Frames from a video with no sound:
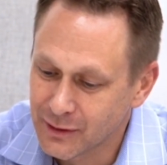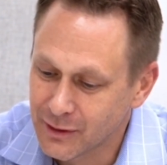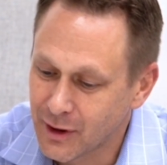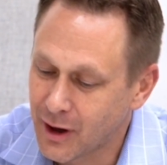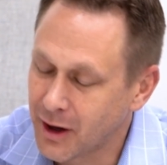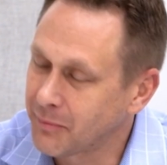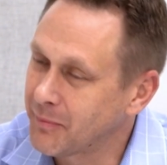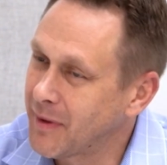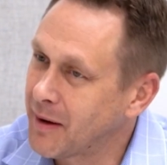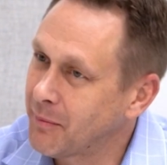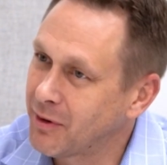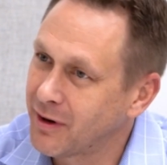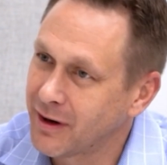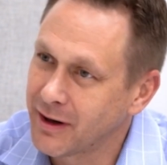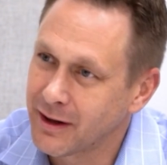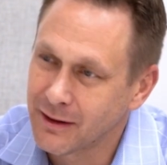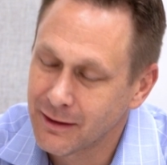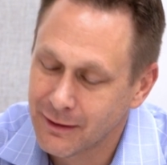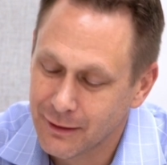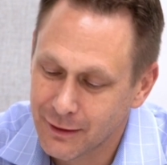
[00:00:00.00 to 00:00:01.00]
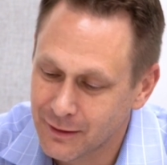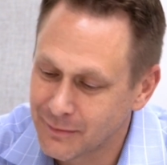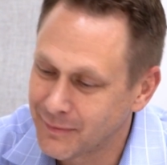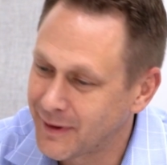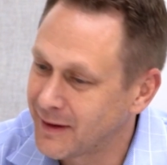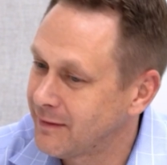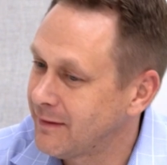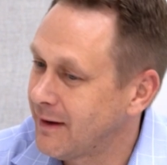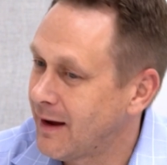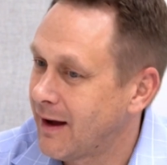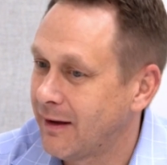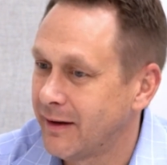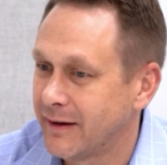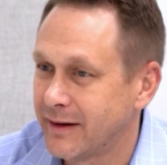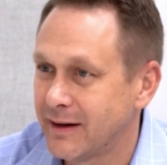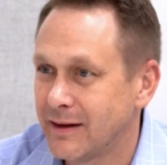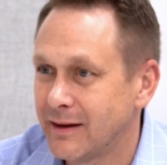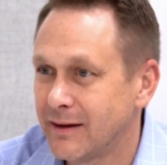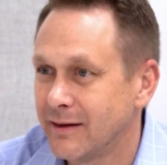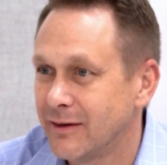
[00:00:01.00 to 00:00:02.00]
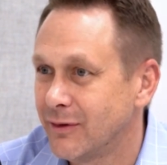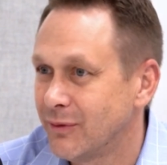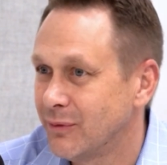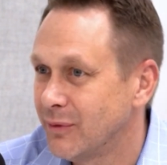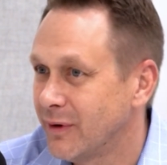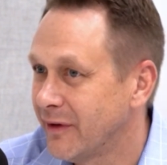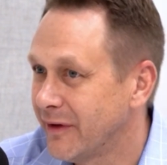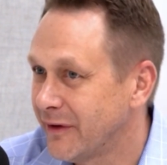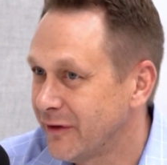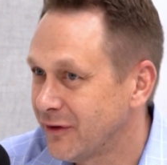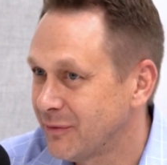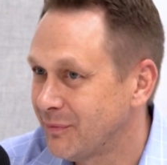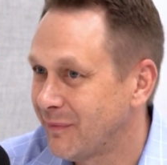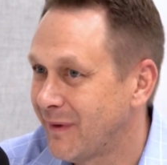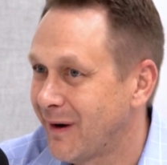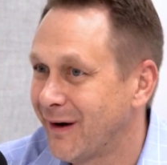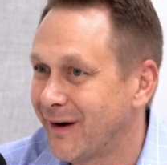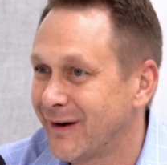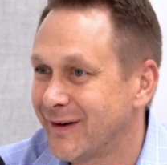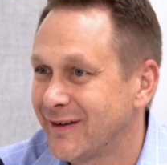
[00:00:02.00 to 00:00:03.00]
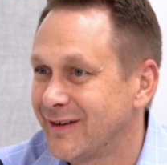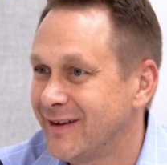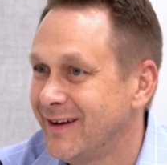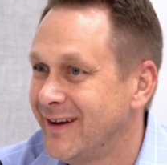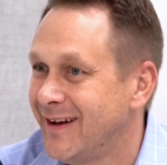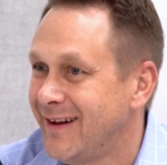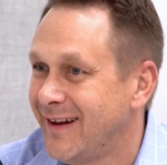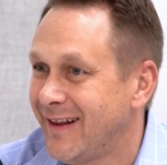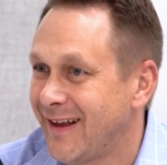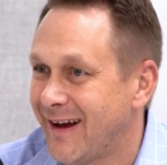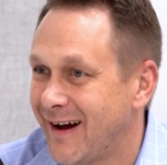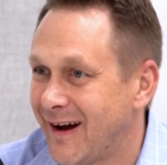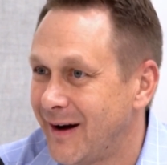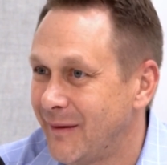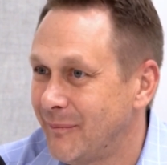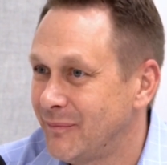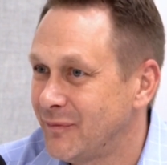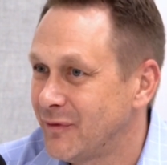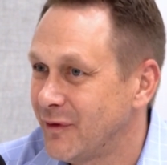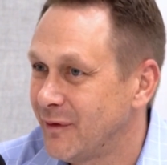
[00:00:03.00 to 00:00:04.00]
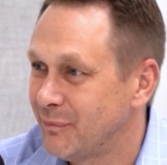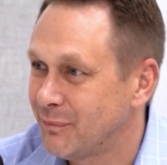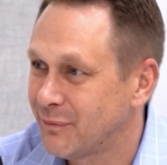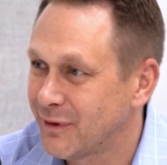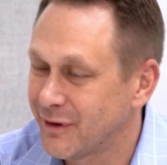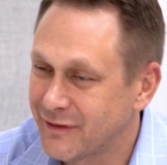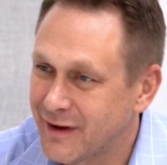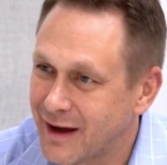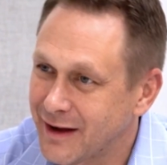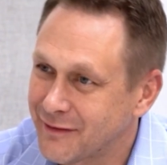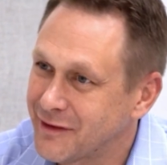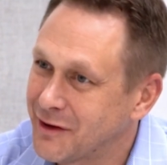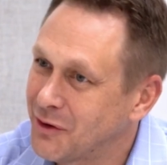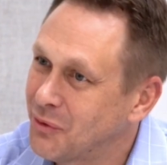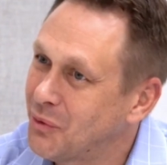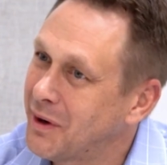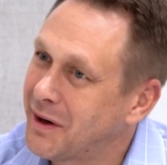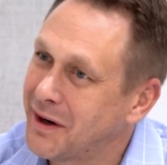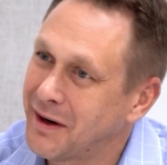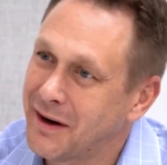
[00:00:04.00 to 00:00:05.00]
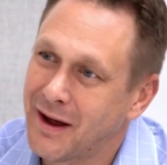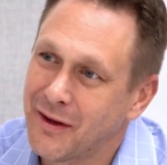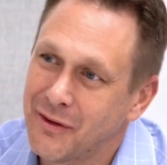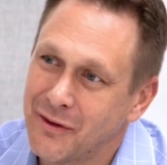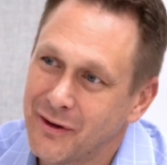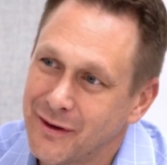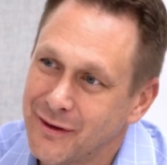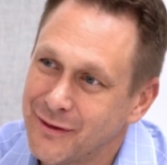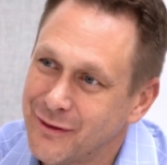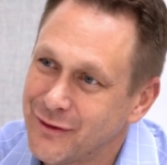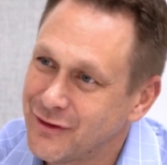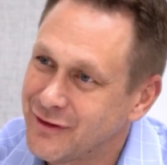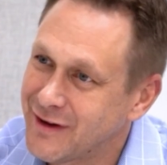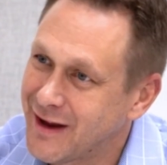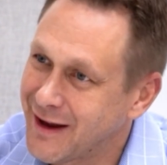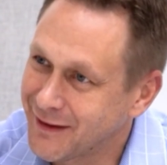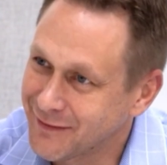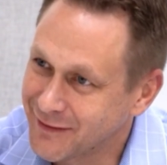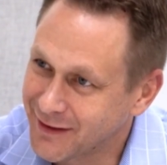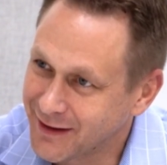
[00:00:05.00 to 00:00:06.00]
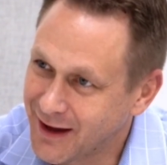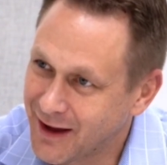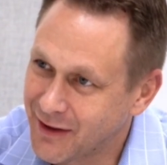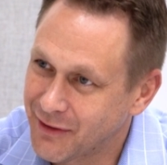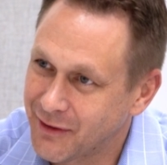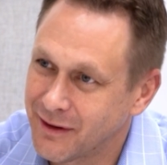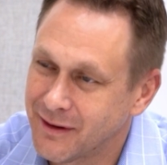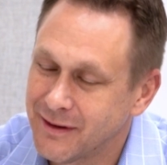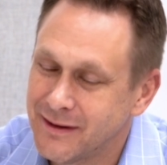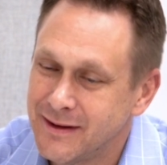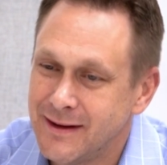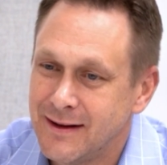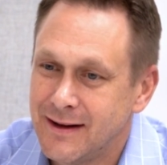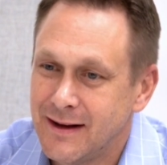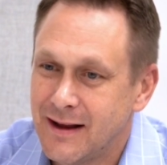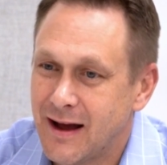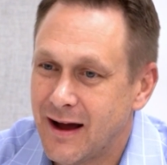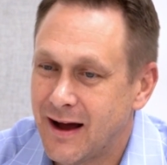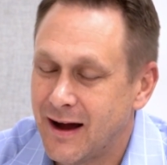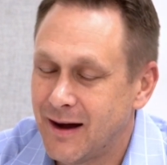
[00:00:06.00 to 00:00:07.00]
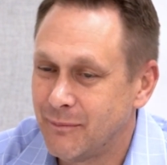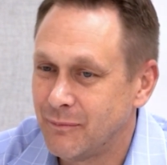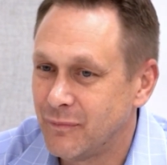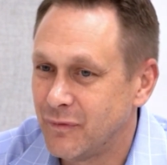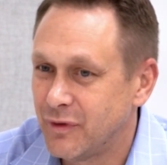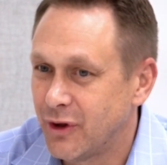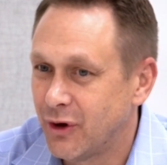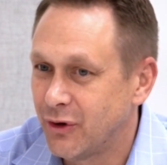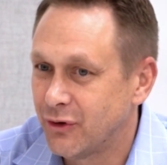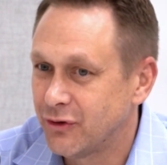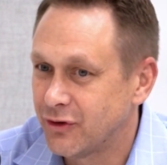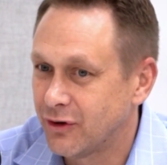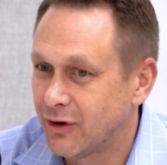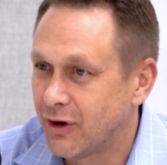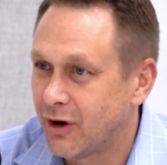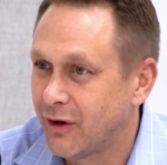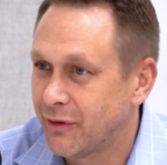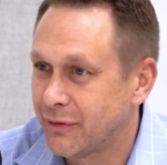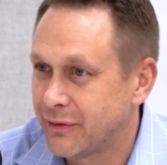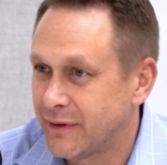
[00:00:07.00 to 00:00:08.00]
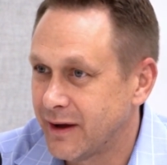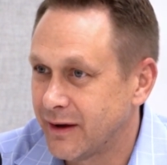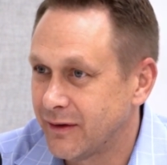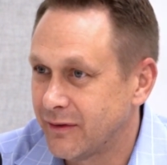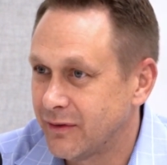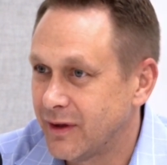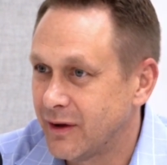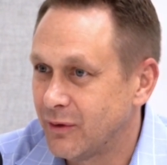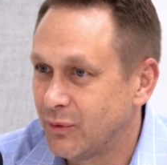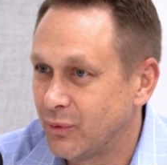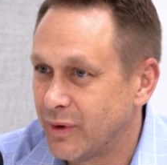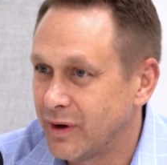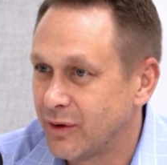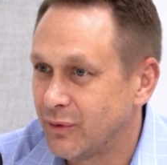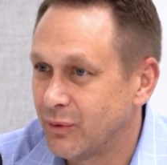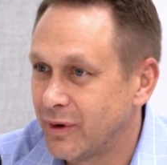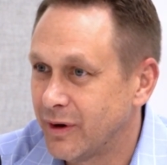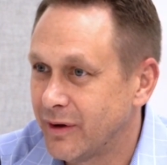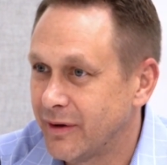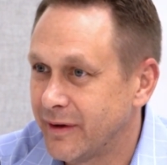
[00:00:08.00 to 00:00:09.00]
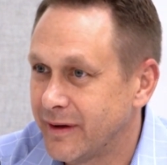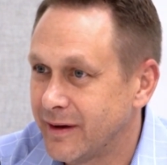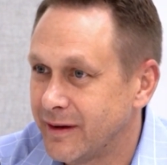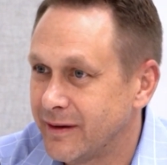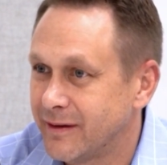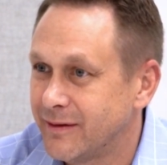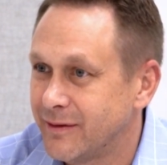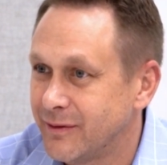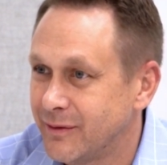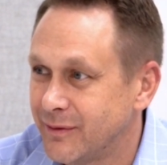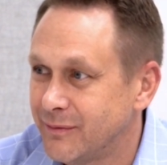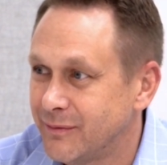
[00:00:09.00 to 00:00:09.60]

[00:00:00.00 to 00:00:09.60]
long memory, herd mentality, really smart, um, protecting one another, staying together. Um, those are all things that we really